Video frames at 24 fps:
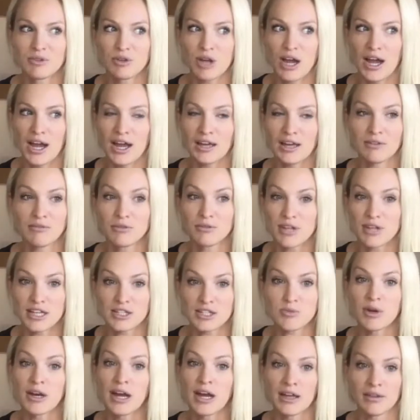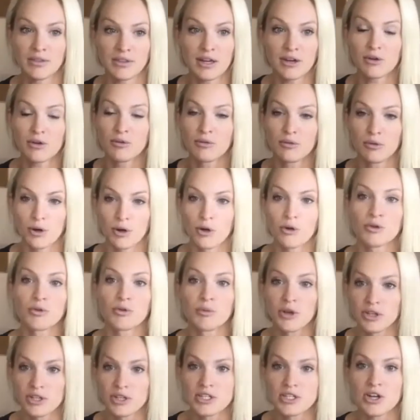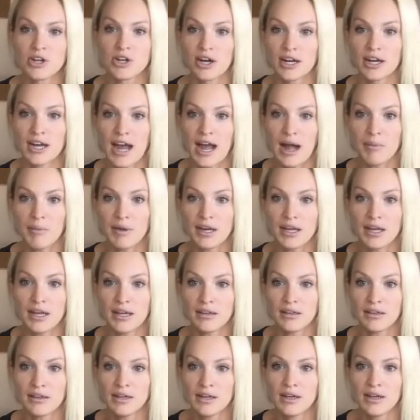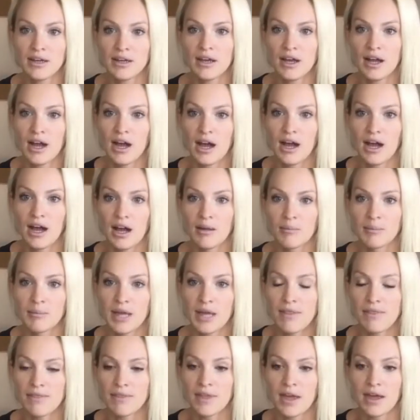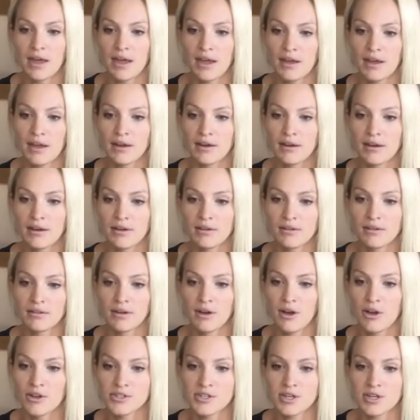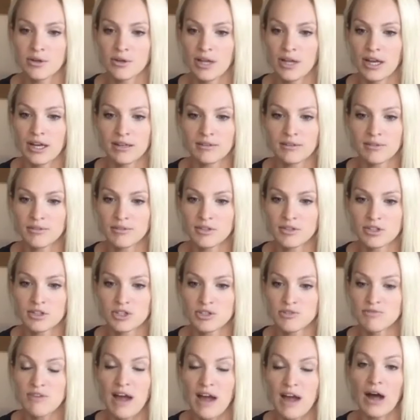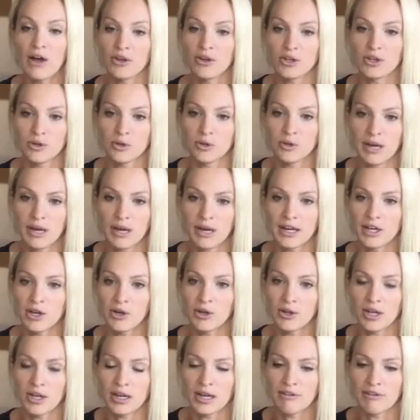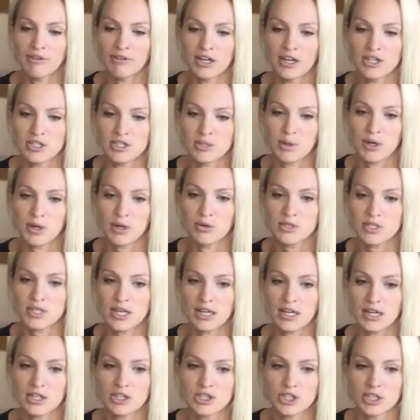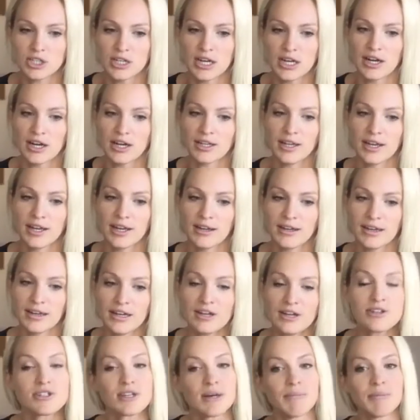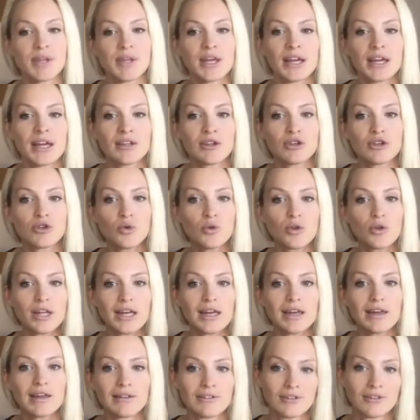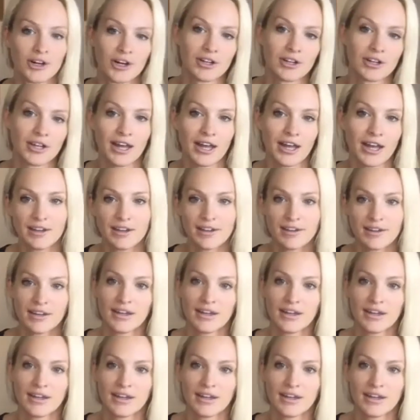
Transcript: I that's when I the growth really started happening. Um, and then also like just value. But I know that if I just post like a generic, like, here's something in the toolkit or like,